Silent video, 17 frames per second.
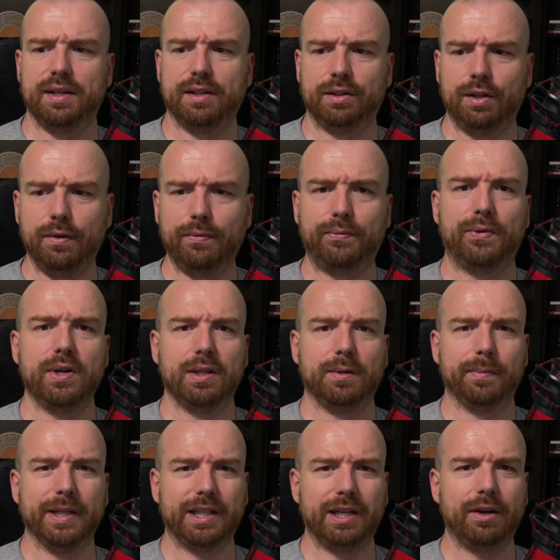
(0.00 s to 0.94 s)
a
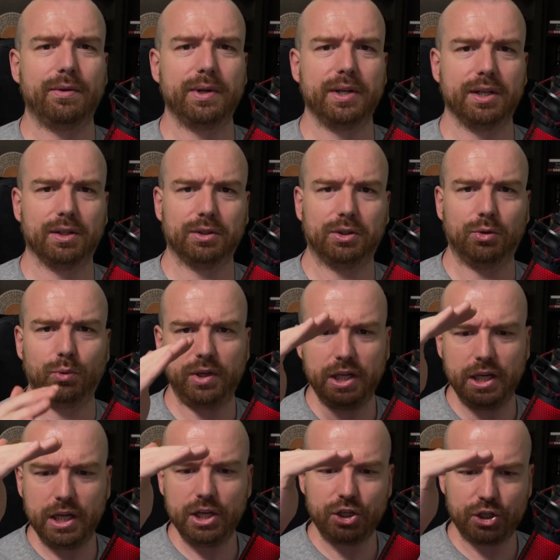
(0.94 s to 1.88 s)
different material to
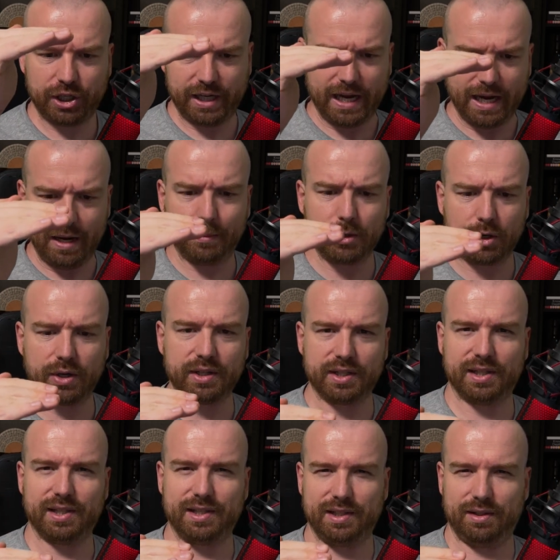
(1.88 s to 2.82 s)
each
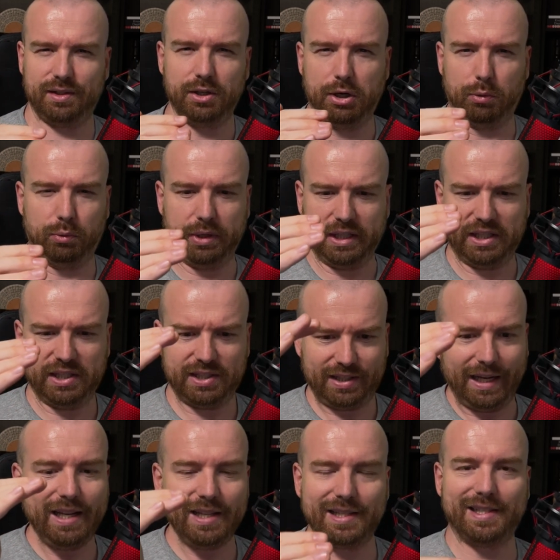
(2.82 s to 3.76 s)
camera's you know like
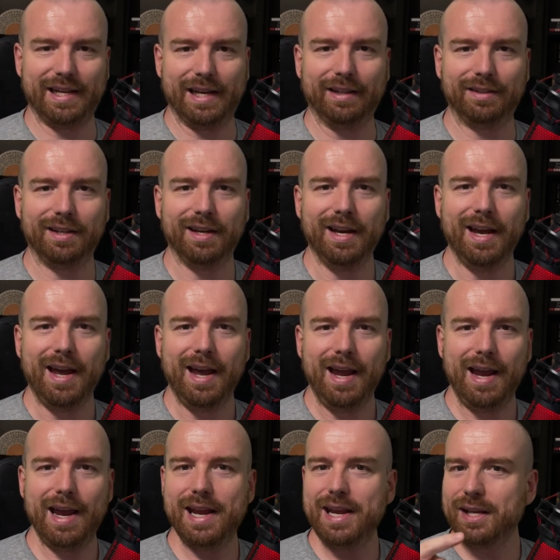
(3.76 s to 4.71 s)
state set
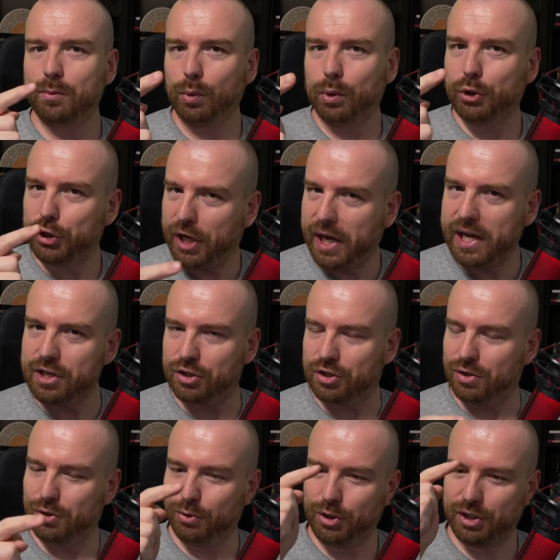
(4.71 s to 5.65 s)
and it will
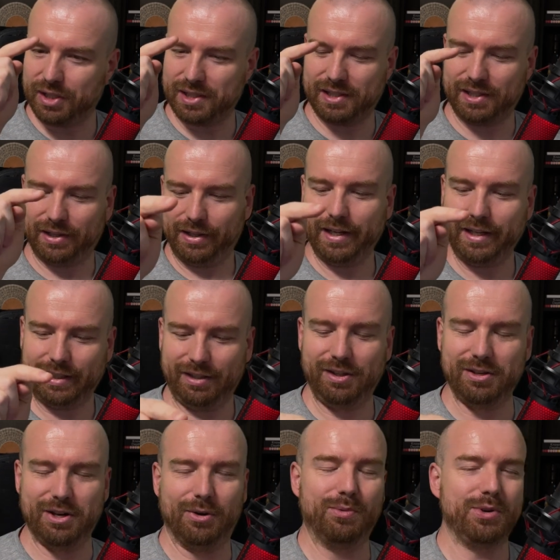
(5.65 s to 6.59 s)
change. You just select,
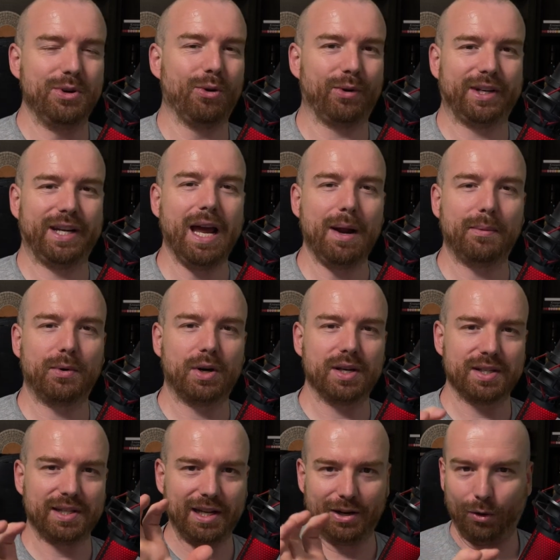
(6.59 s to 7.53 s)
you know, your
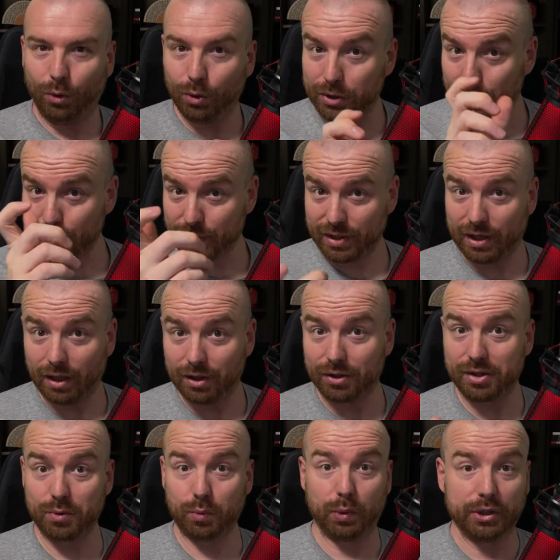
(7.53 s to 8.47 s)
cameras and all those
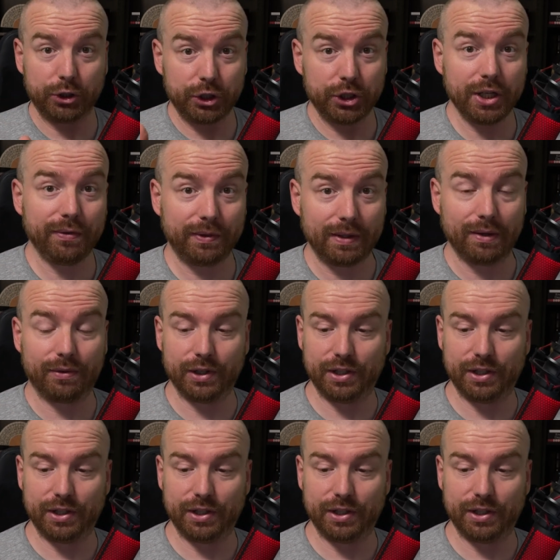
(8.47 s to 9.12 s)
colors will shift every